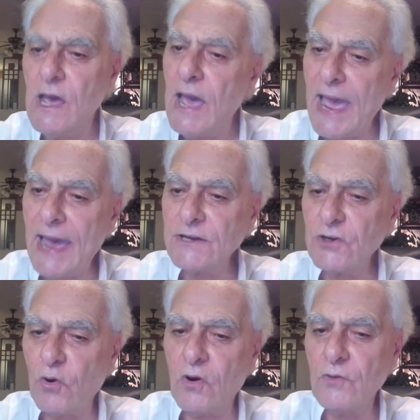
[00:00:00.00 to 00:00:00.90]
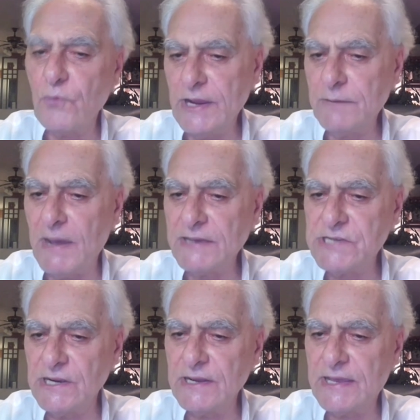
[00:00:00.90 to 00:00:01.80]
and/or read my
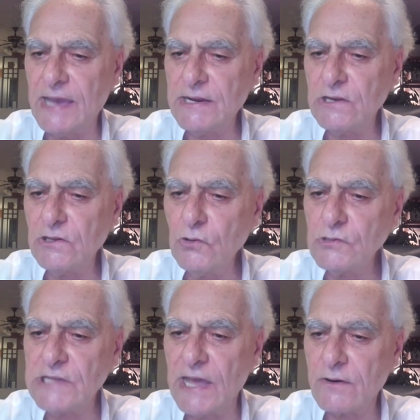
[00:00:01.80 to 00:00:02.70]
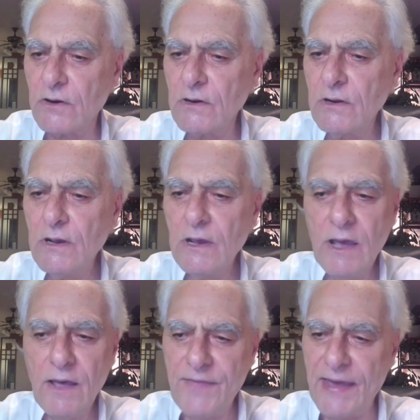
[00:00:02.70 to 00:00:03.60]
syndicated newsletter
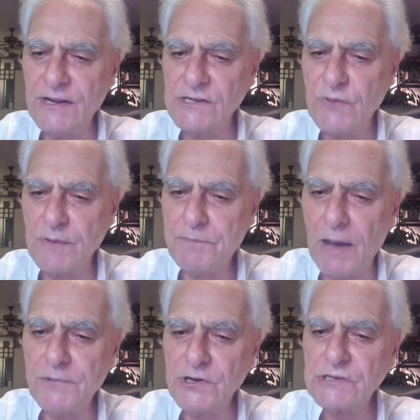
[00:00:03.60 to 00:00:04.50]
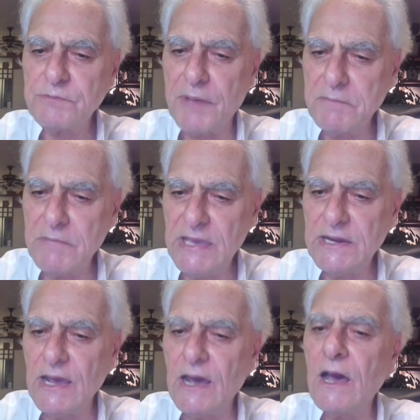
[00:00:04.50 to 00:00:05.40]
that is republished by
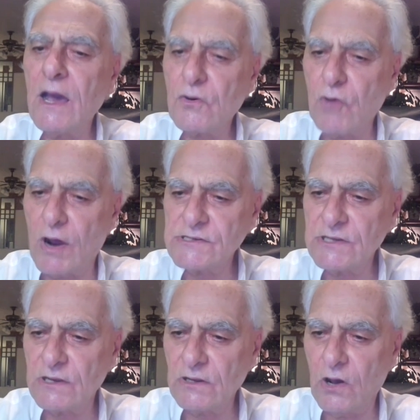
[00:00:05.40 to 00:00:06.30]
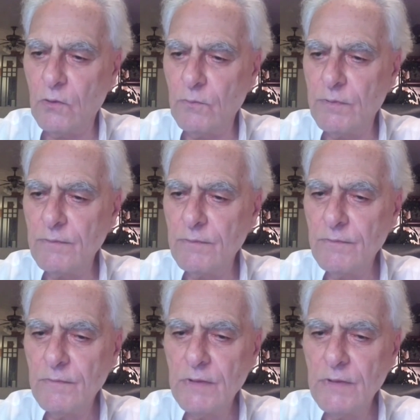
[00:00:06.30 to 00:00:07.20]
media across the globe.
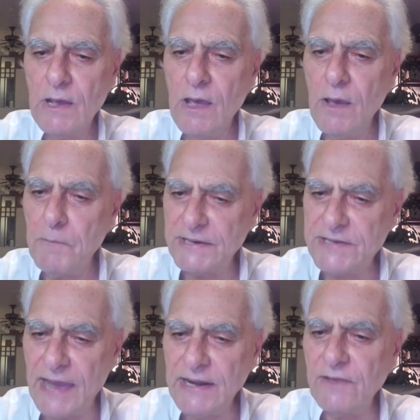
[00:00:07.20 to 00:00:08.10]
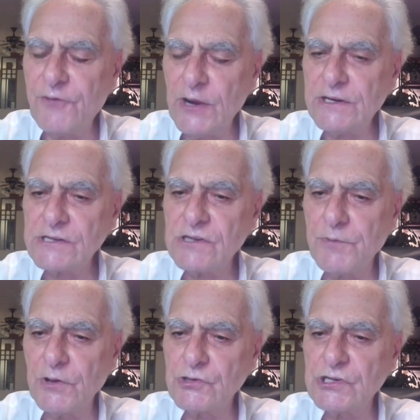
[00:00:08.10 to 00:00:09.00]
Maintaining free
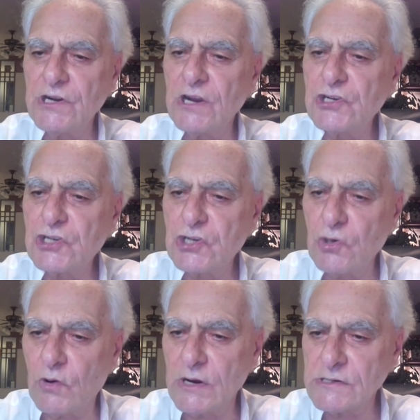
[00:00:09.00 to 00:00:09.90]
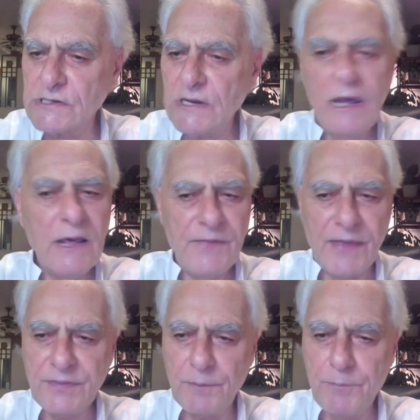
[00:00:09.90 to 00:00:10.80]
distribution ensures
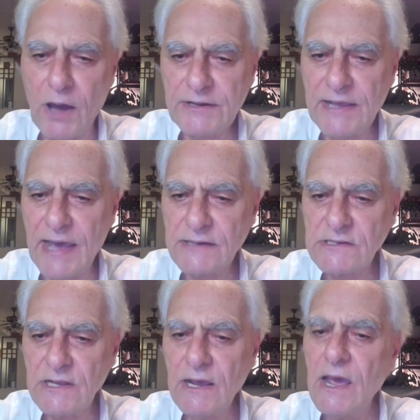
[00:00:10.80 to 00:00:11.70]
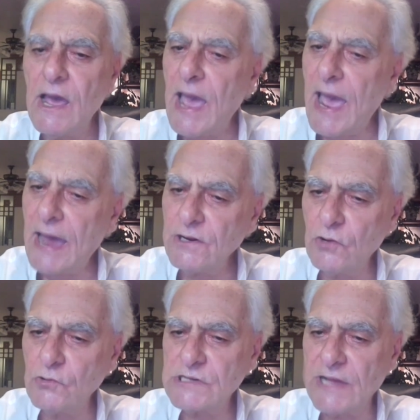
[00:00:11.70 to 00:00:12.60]
that the podcast and
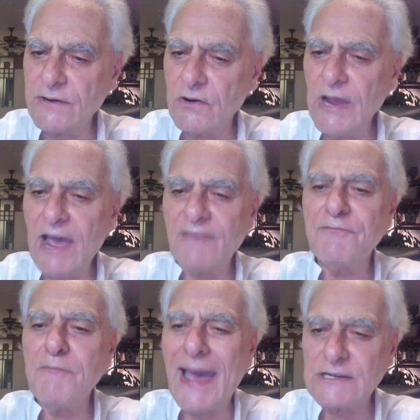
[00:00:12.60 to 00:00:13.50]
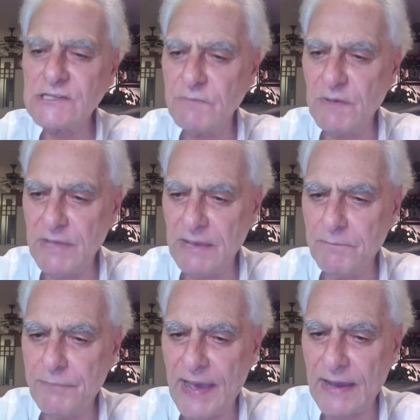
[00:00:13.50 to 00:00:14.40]
newsletter have maximum
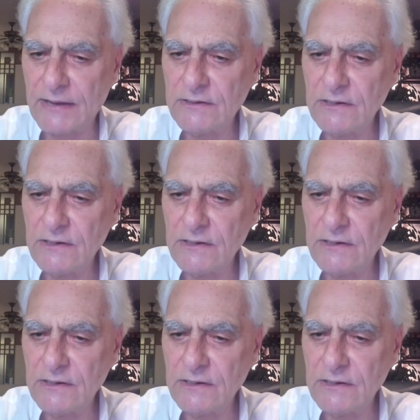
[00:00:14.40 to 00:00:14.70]
impact.